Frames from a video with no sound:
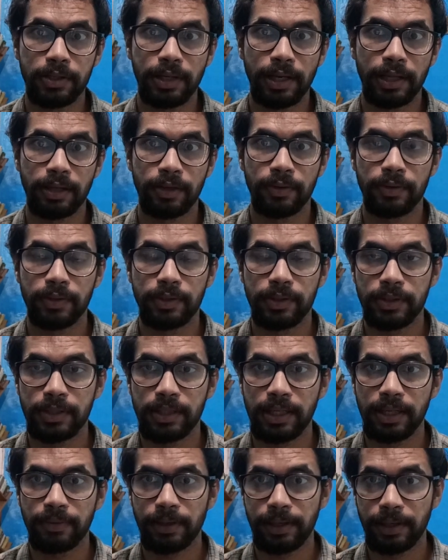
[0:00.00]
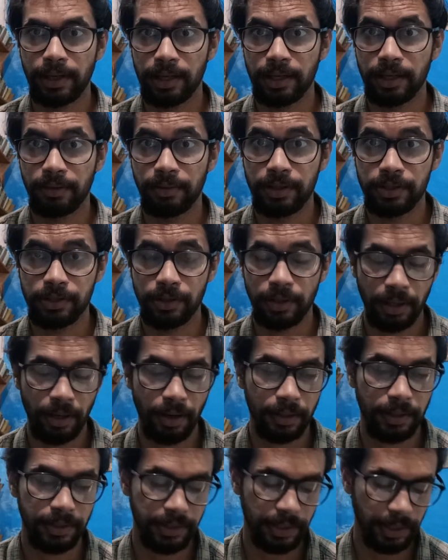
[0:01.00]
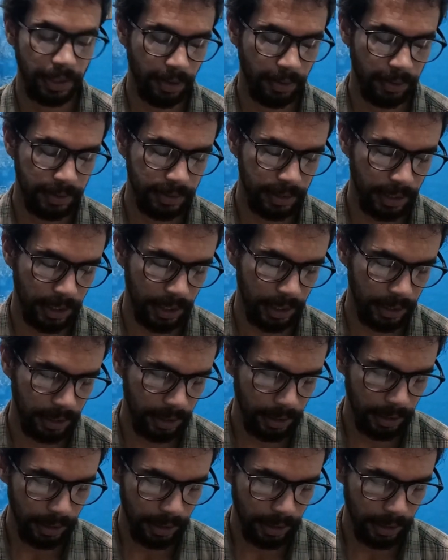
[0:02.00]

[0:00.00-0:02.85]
The sea will take revenge on Dr. Sadao instead.